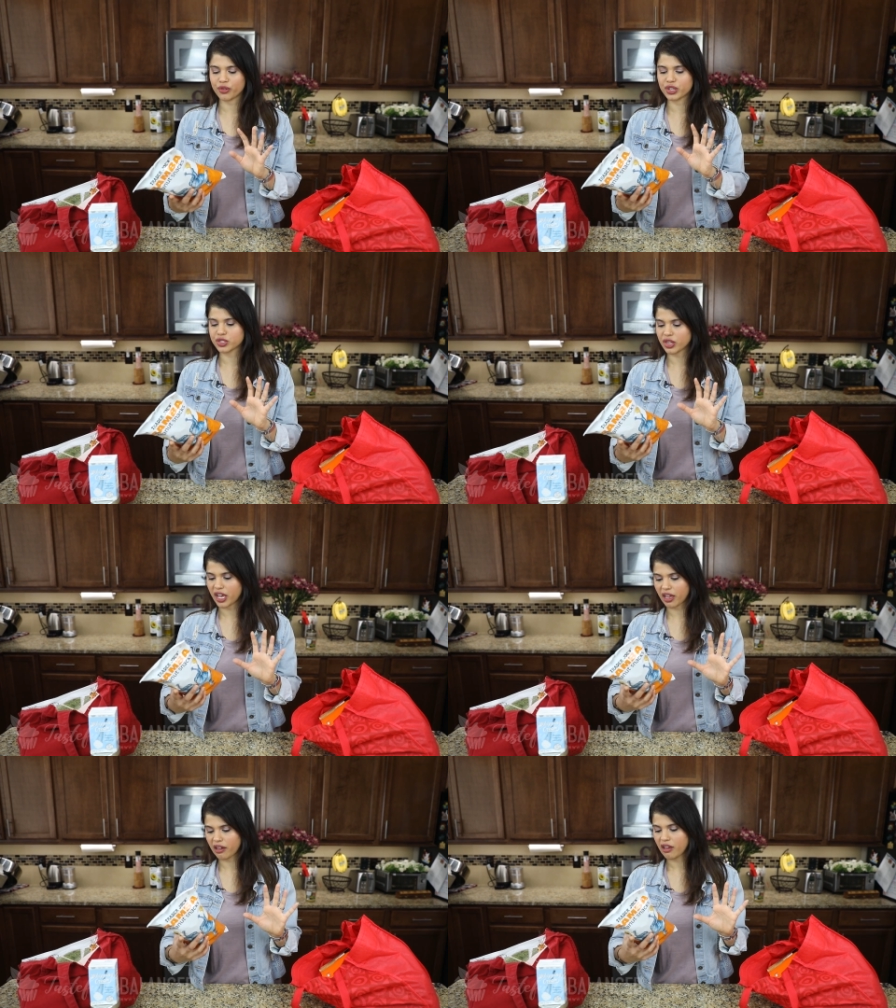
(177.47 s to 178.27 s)
There's
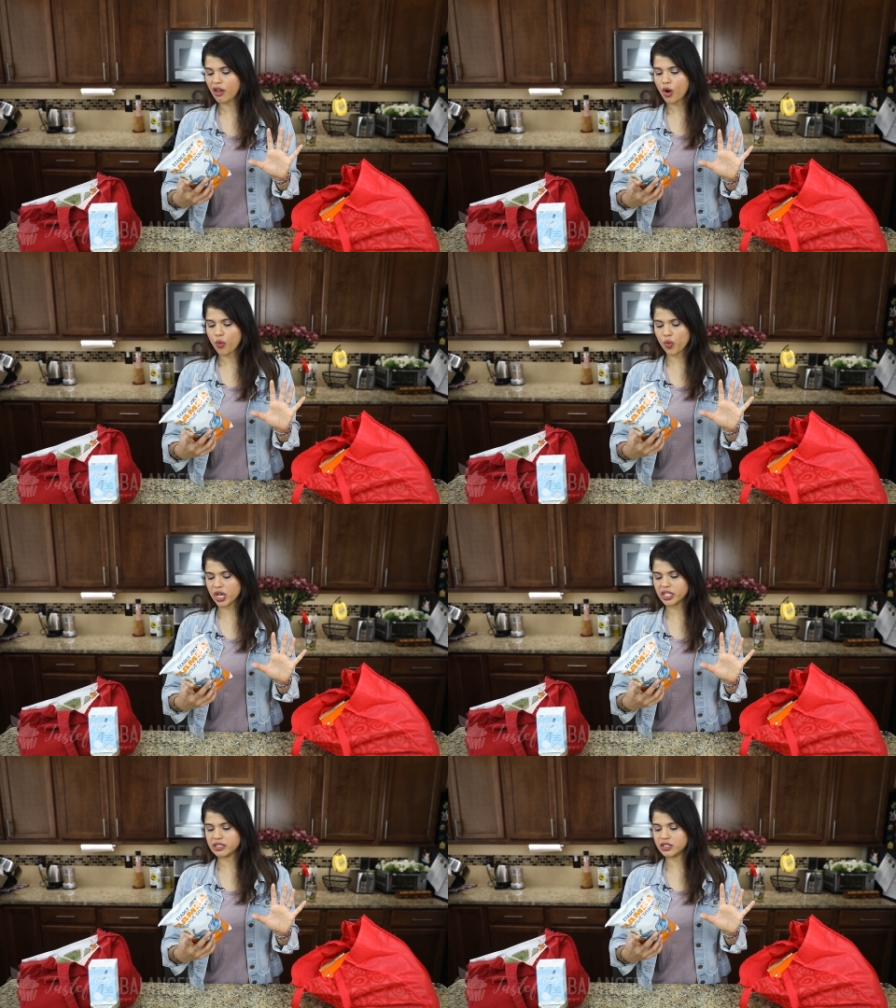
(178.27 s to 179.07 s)
like
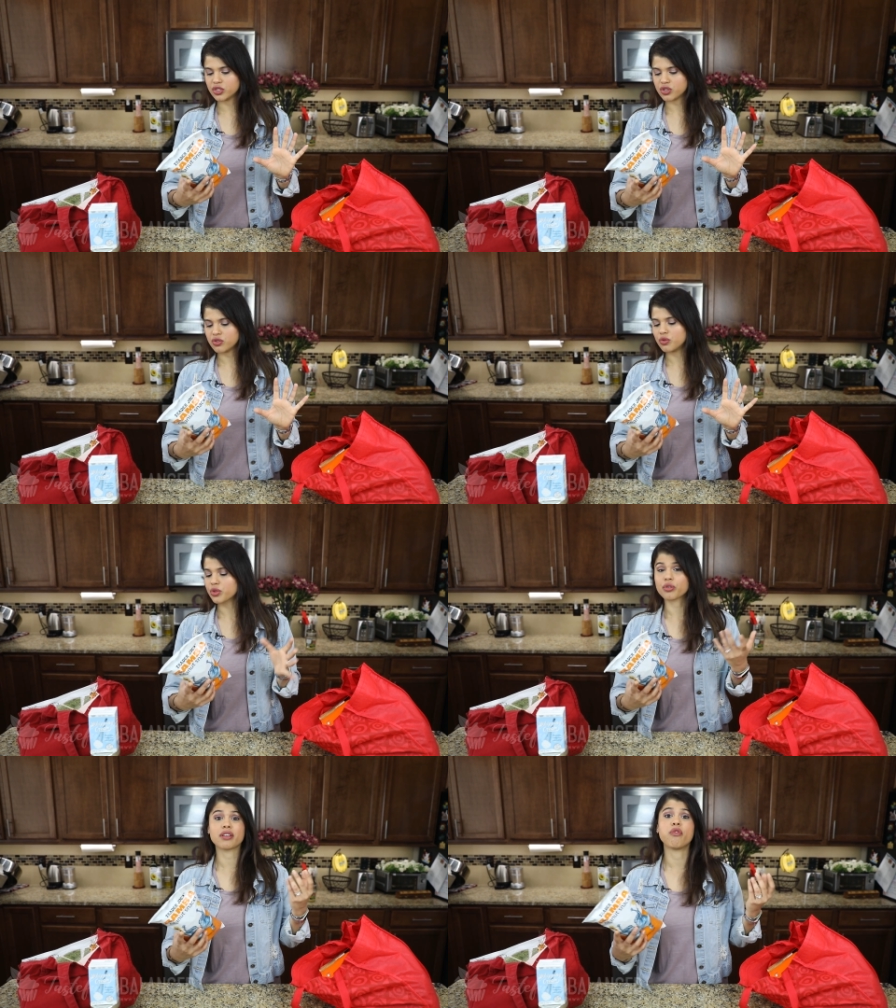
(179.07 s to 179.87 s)
1, 2,
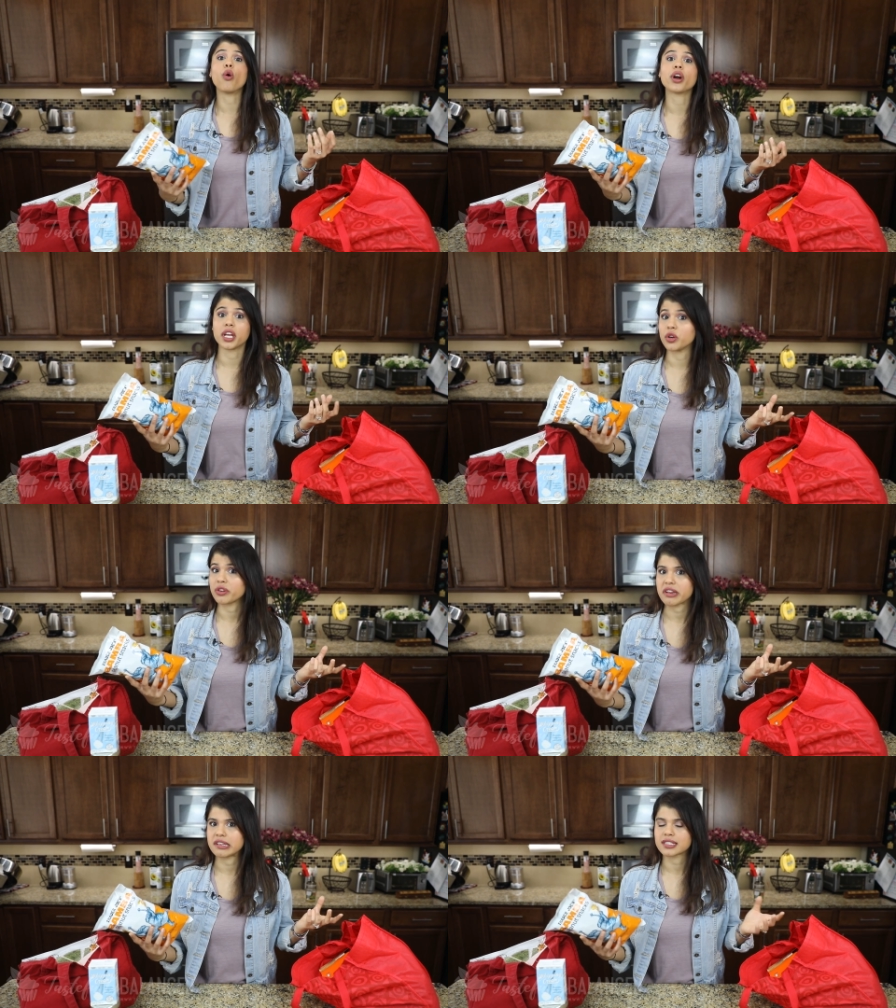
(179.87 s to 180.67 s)
3, 4
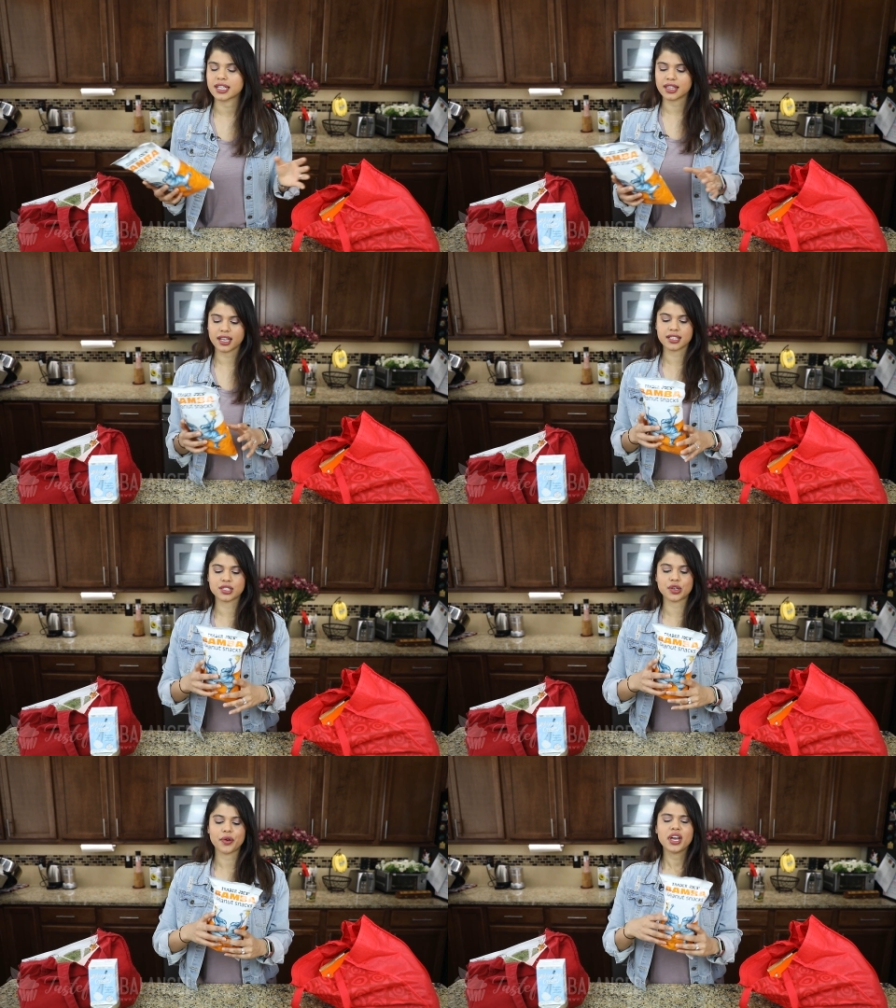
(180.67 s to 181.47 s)
ingredients in this,
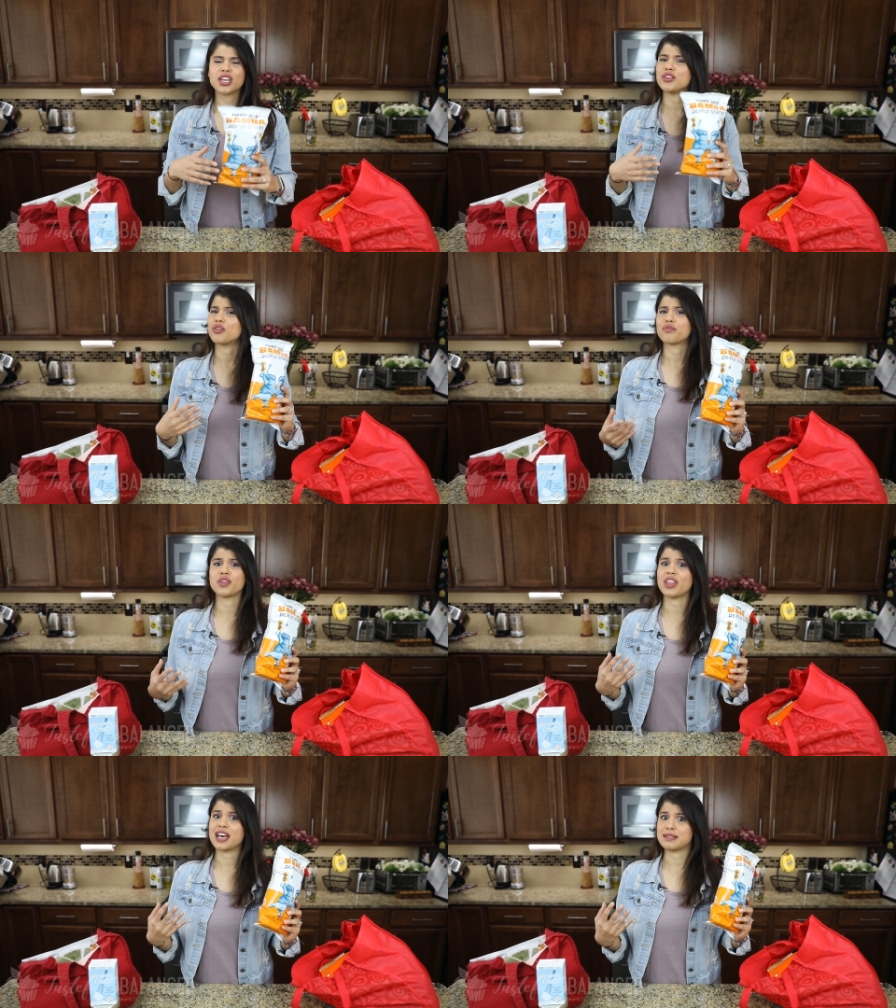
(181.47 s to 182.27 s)
so you don't
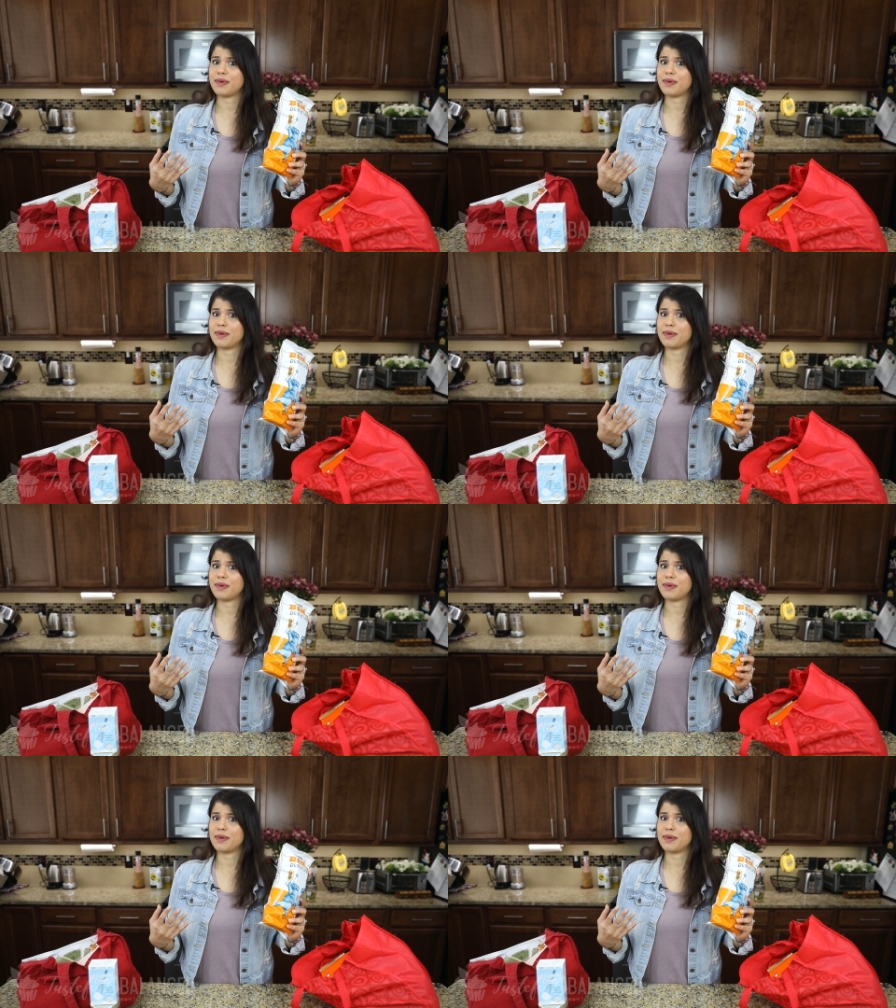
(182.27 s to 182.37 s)
feel as